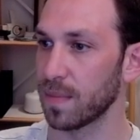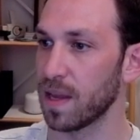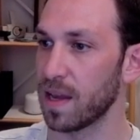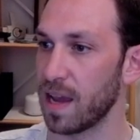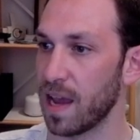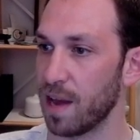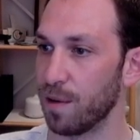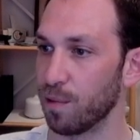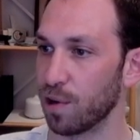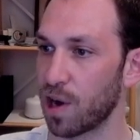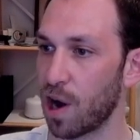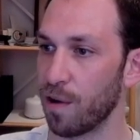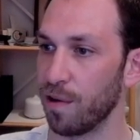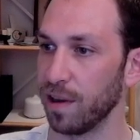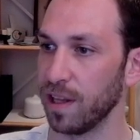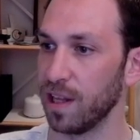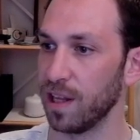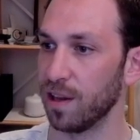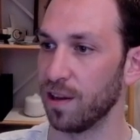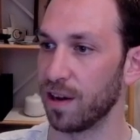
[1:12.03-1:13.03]
And we're
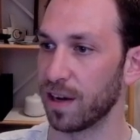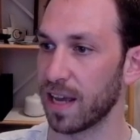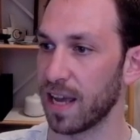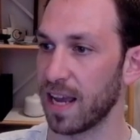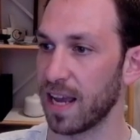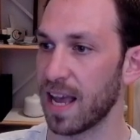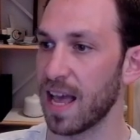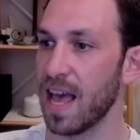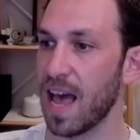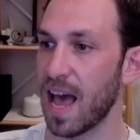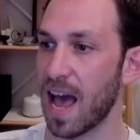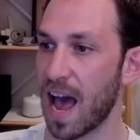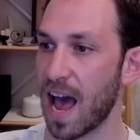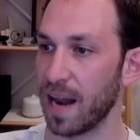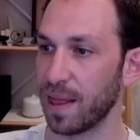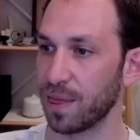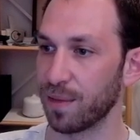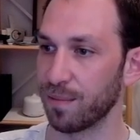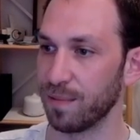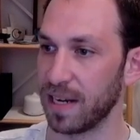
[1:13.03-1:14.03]
currently looking
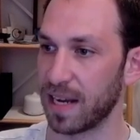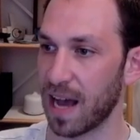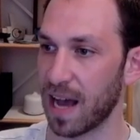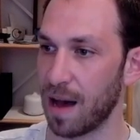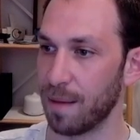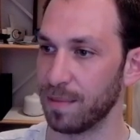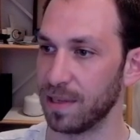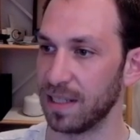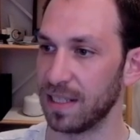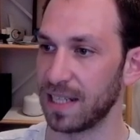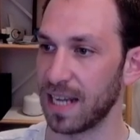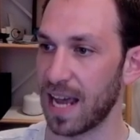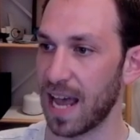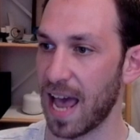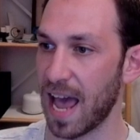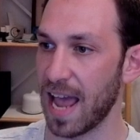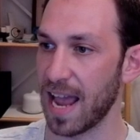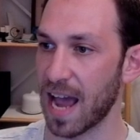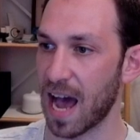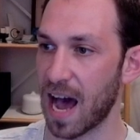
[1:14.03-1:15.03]
at 3Commas
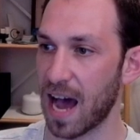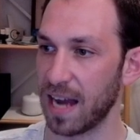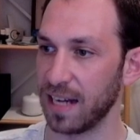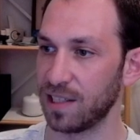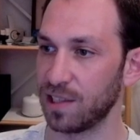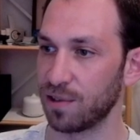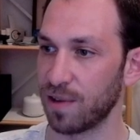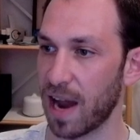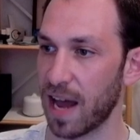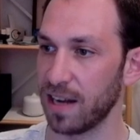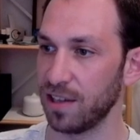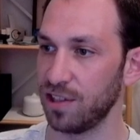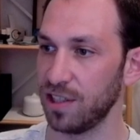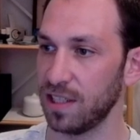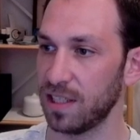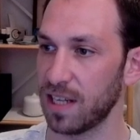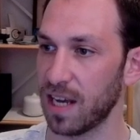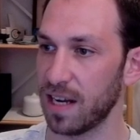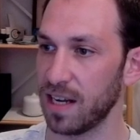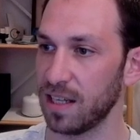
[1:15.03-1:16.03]
AI strategy
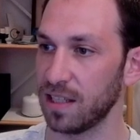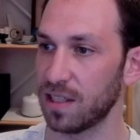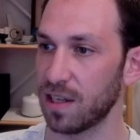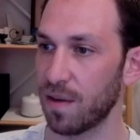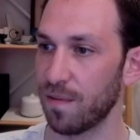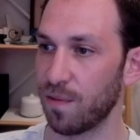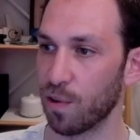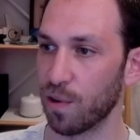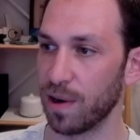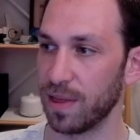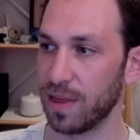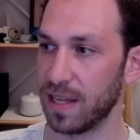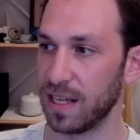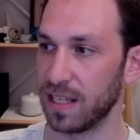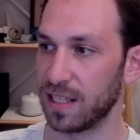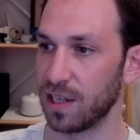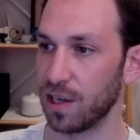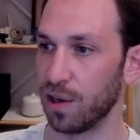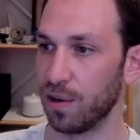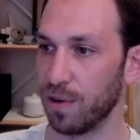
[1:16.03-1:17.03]
settings for
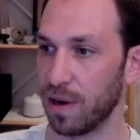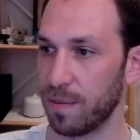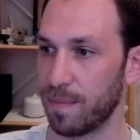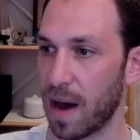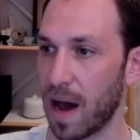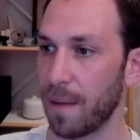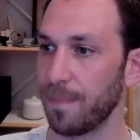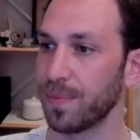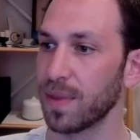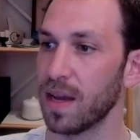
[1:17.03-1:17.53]
this grid bot.